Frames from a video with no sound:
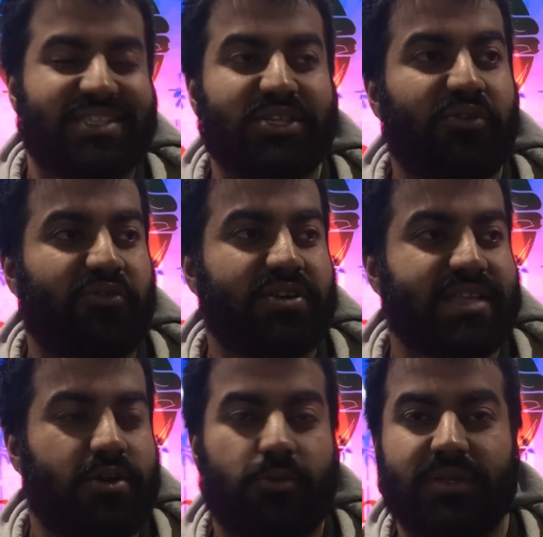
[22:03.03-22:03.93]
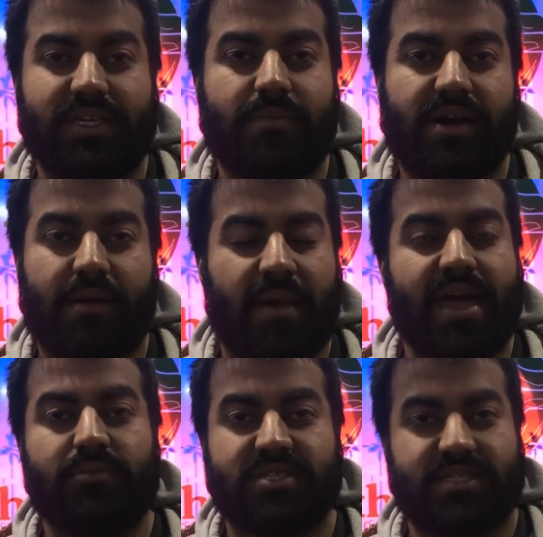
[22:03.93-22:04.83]
got to go first. I normal debug. My
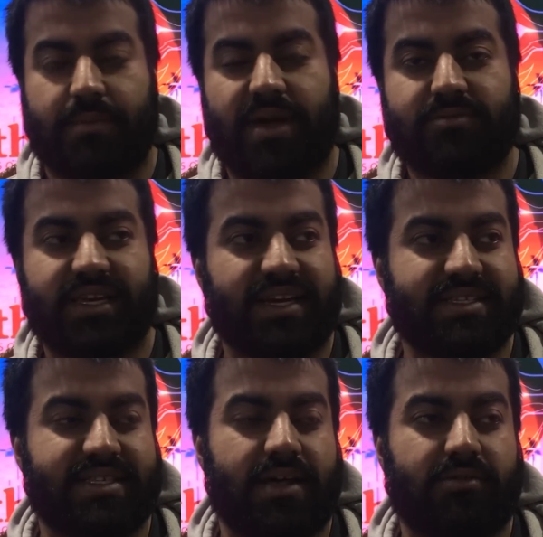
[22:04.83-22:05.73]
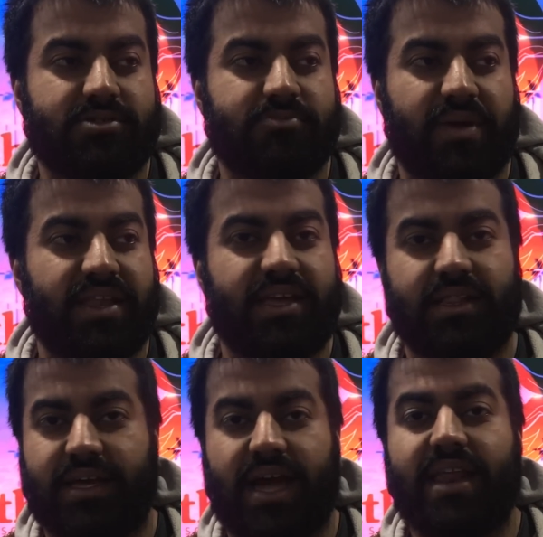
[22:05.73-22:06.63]
hand was insane. My hand was Gazelle, Spinny,
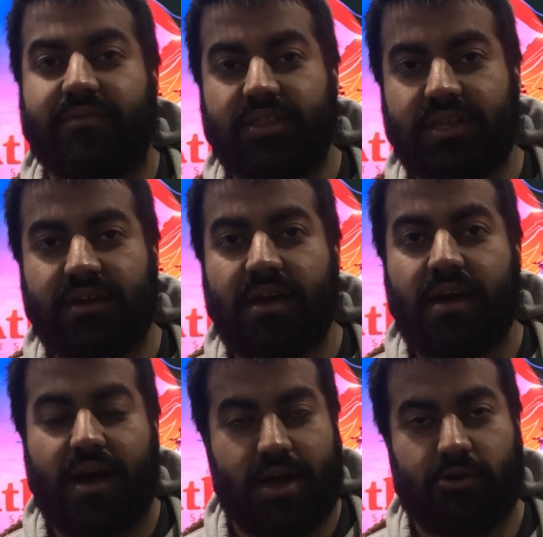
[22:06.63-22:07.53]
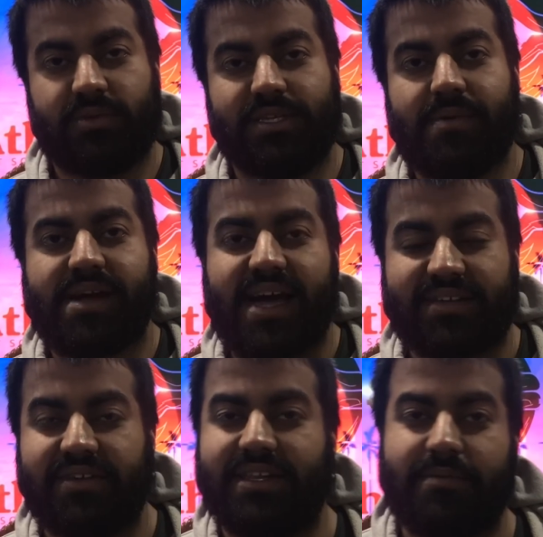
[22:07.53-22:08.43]
I had everything. I normal debug, I
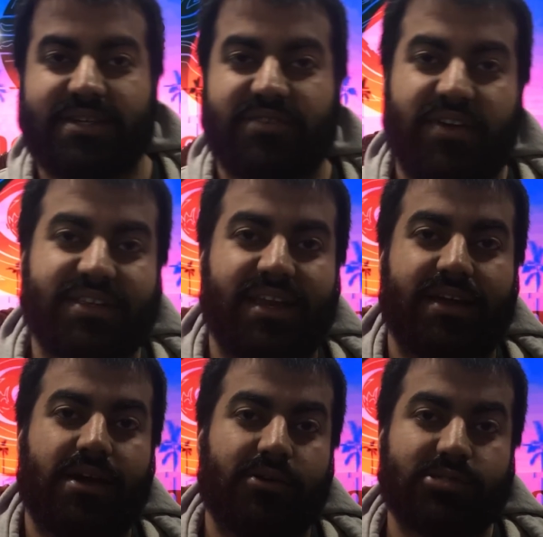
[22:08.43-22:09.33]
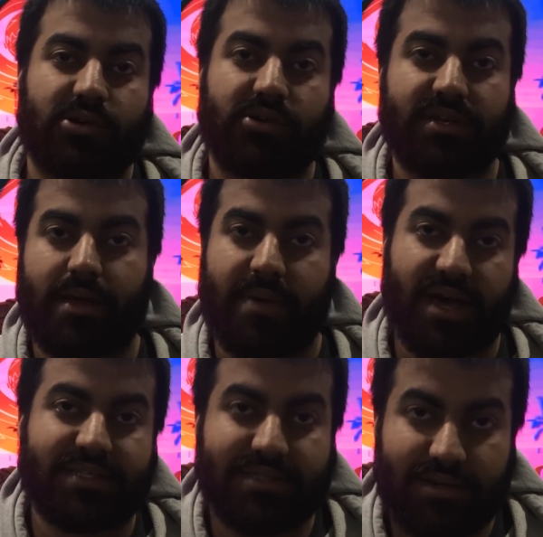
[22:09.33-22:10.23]
activated debug's effect, and I got Ghost Ogred, and I
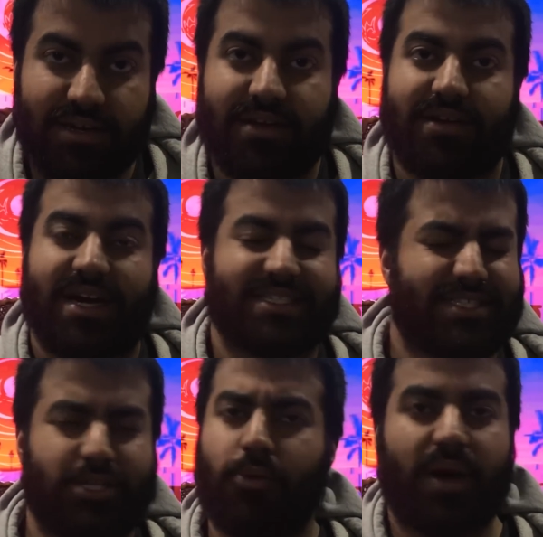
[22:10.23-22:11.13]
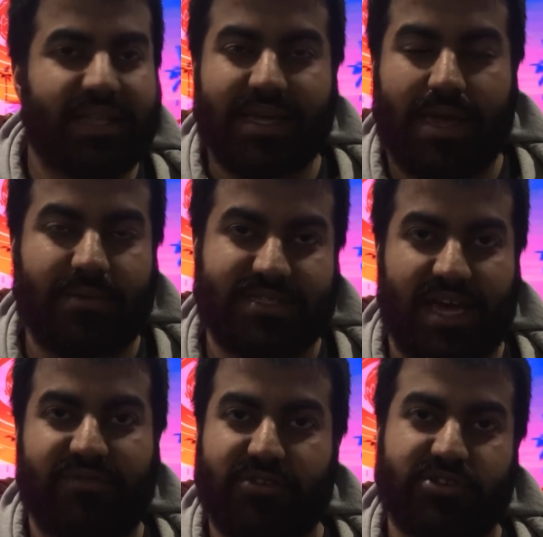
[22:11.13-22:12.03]
passed. I still won that game because I
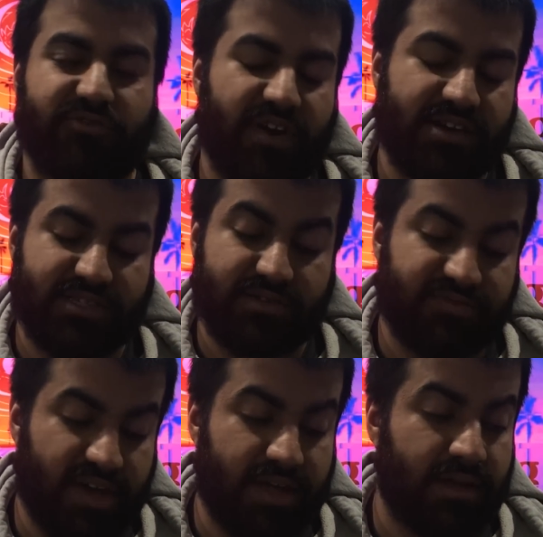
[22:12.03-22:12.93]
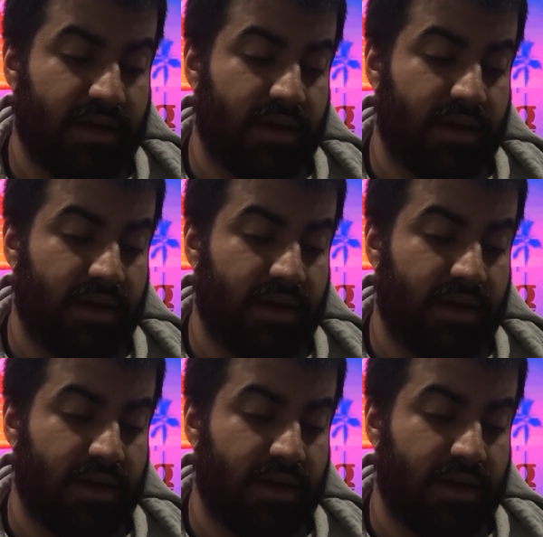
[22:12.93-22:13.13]
had Fusion of Fire, so that was fine.